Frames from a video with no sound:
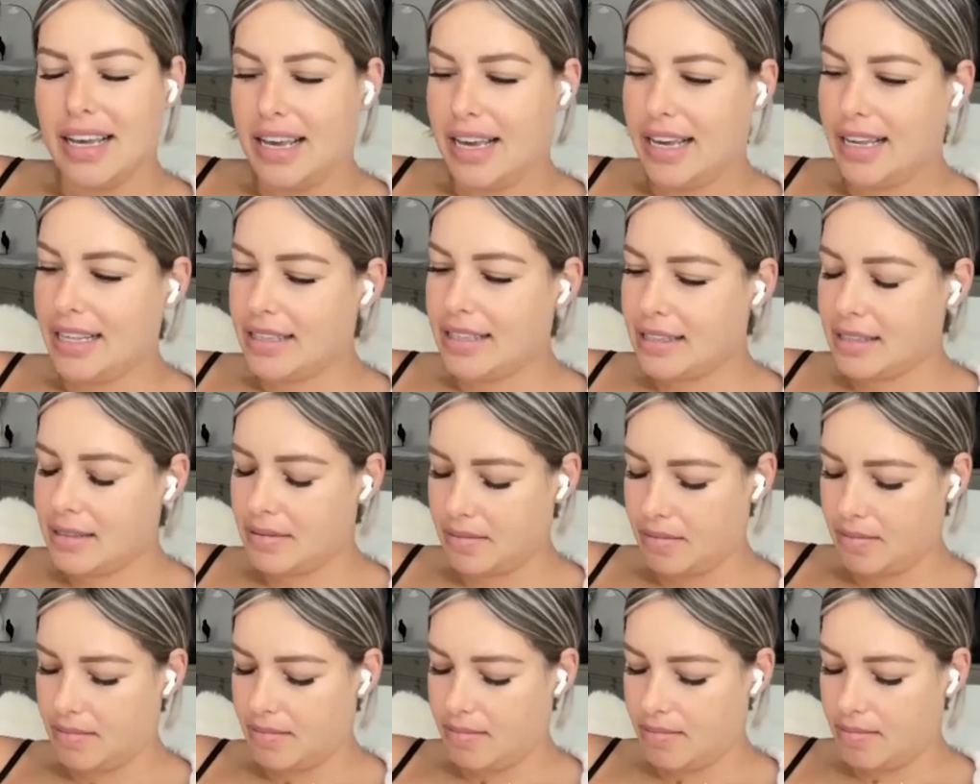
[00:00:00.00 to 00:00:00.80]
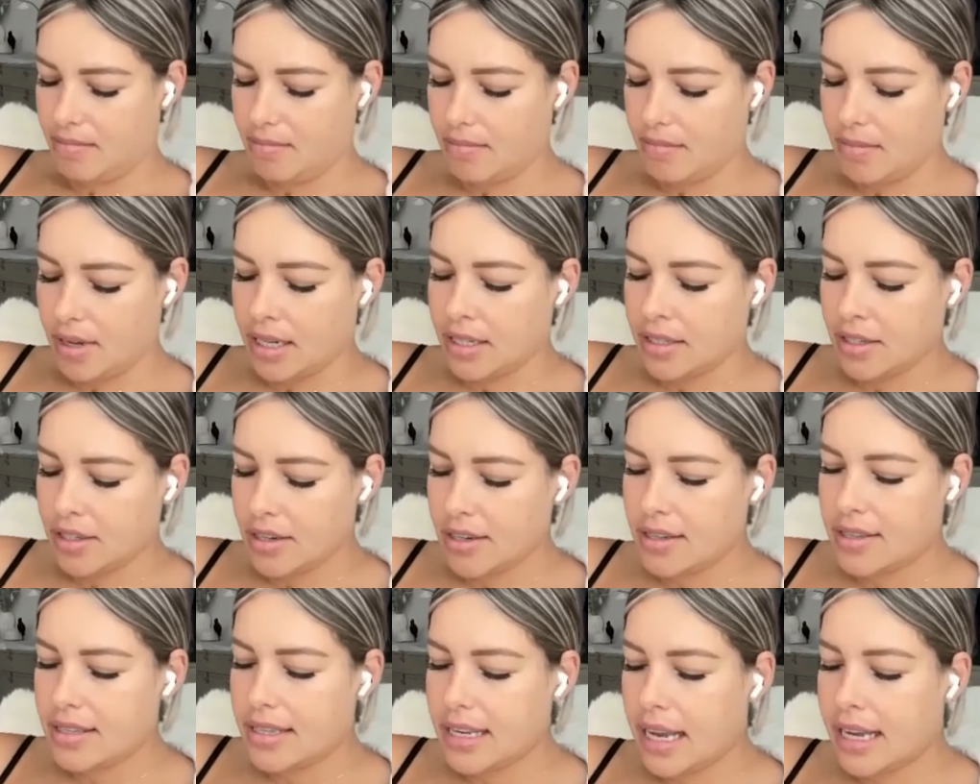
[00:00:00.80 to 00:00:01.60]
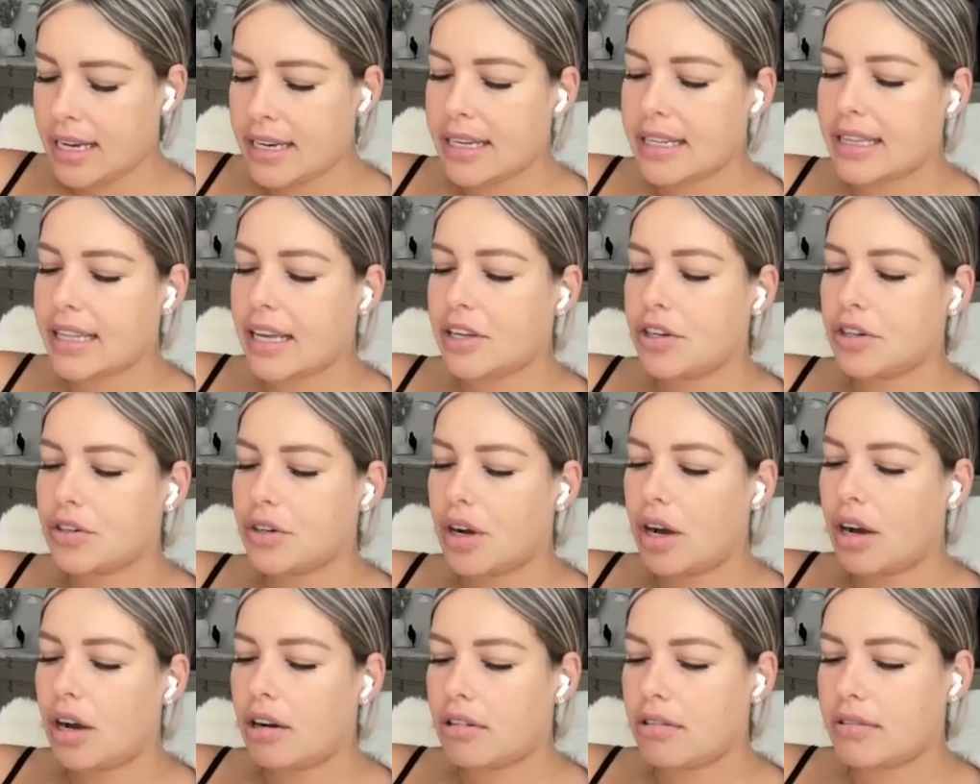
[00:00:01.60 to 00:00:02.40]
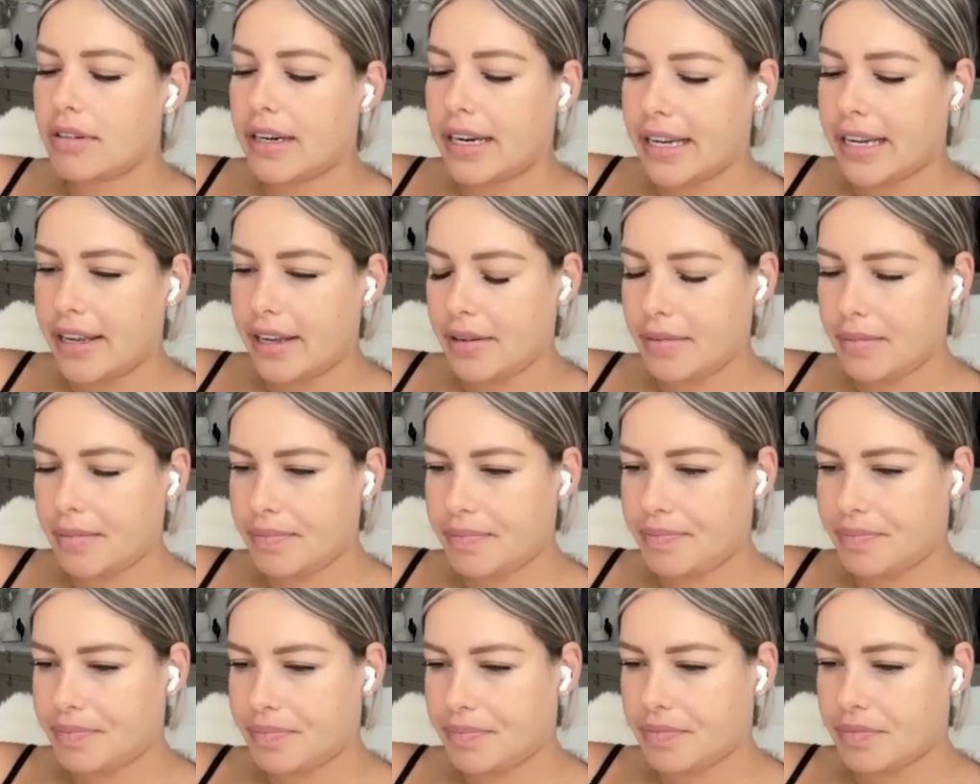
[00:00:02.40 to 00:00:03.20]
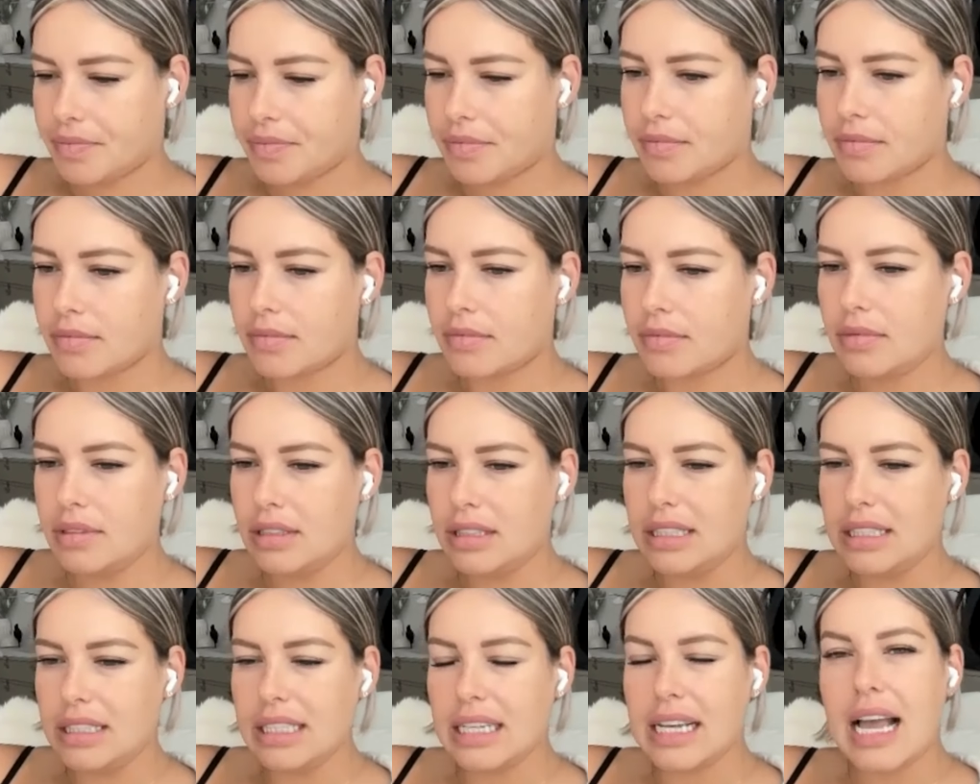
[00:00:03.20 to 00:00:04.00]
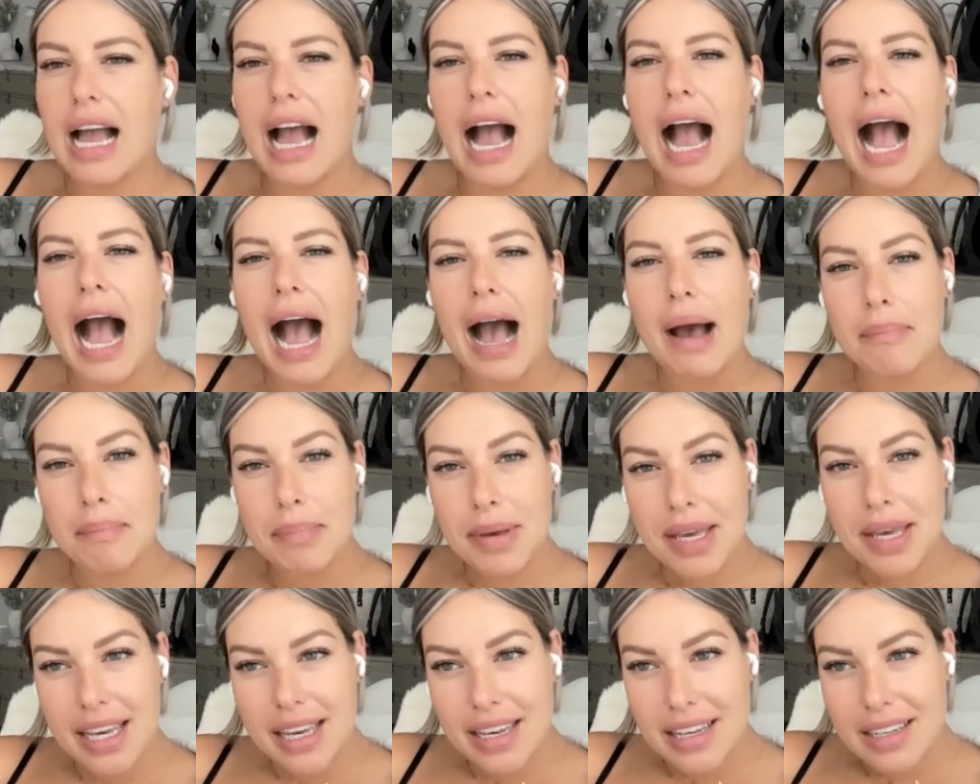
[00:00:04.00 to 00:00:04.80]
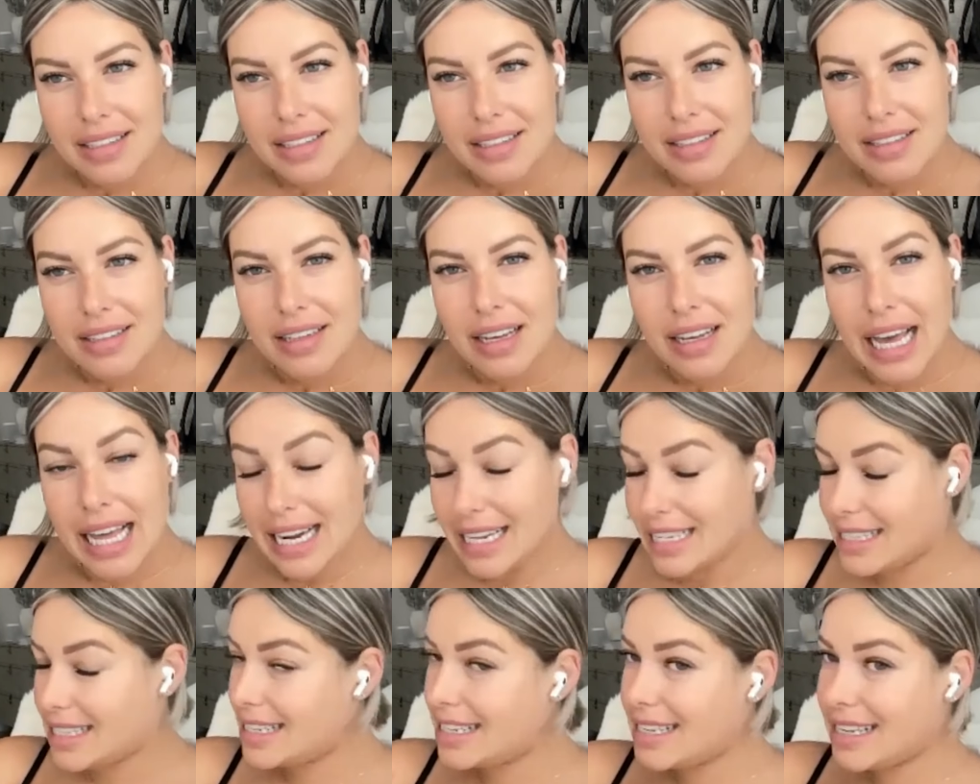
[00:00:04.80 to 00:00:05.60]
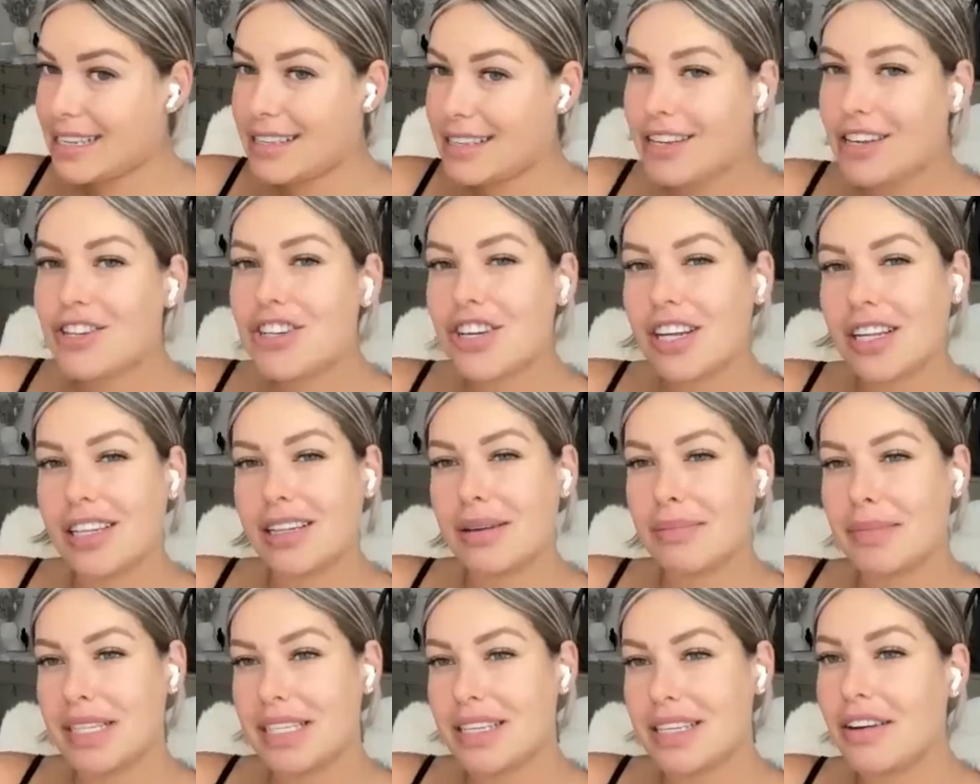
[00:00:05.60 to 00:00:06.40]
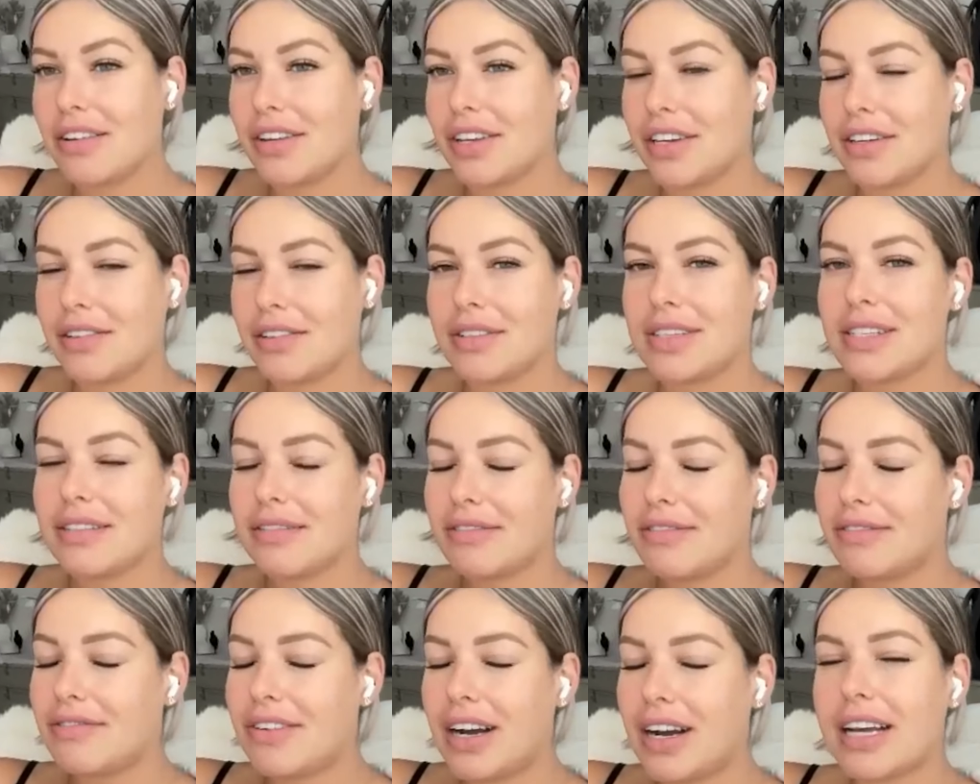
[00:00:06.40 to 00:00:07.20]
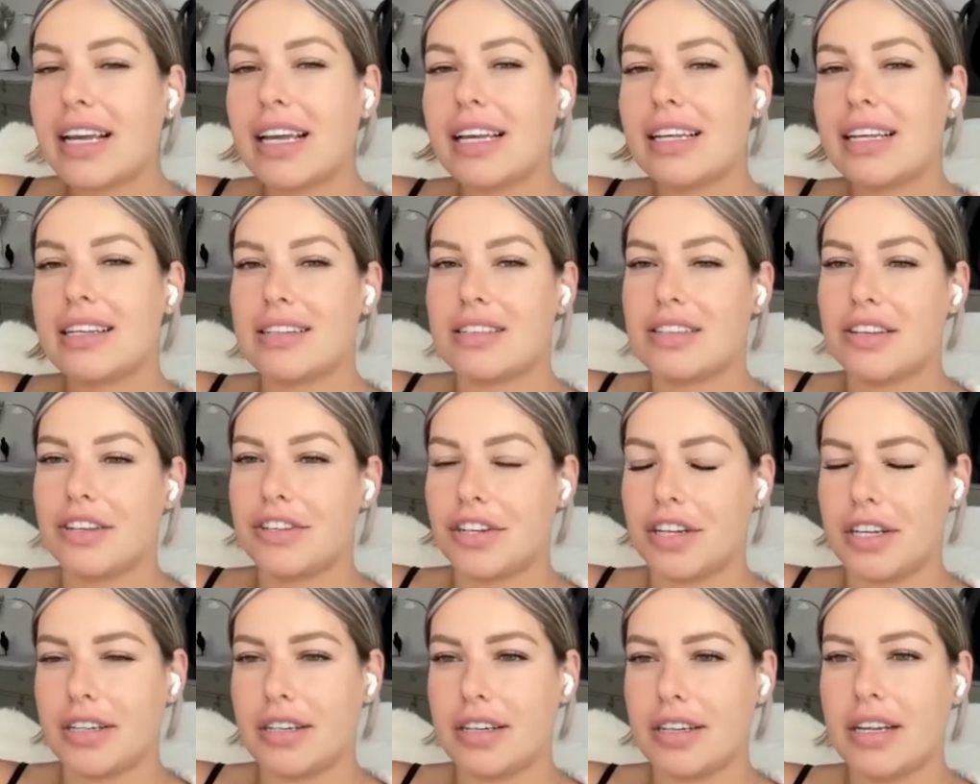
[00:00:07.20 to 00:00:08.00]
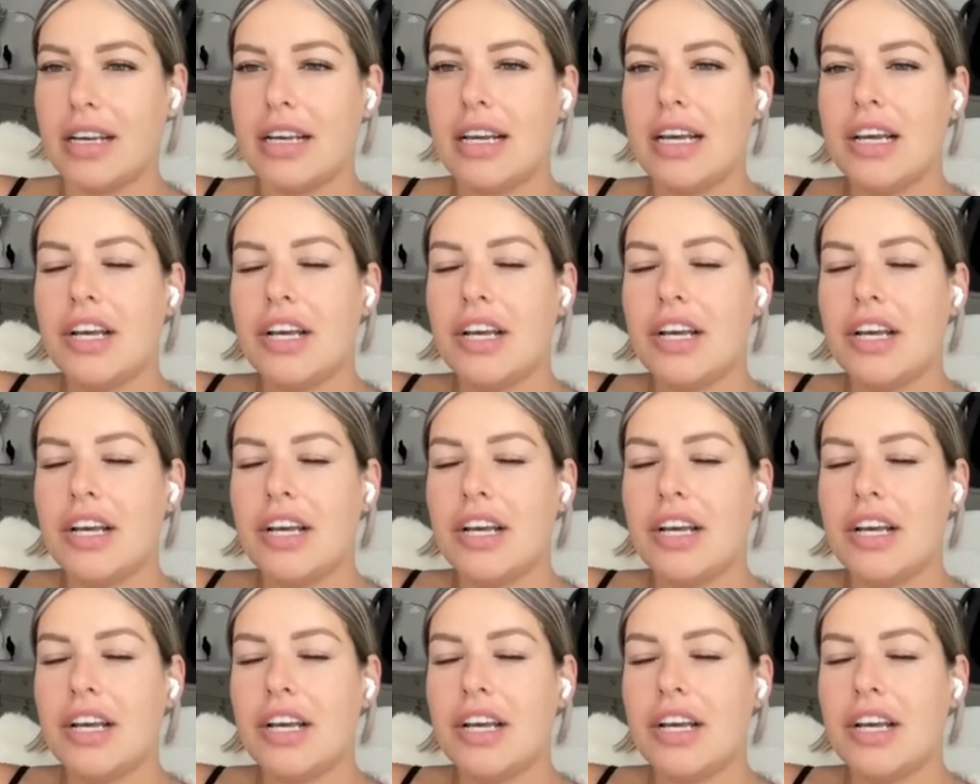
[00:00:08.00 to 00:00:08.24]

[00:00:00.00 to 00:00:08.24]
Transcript: It's understanding that you're already happy and it's a decision, let me tell you, it's a fucking decision.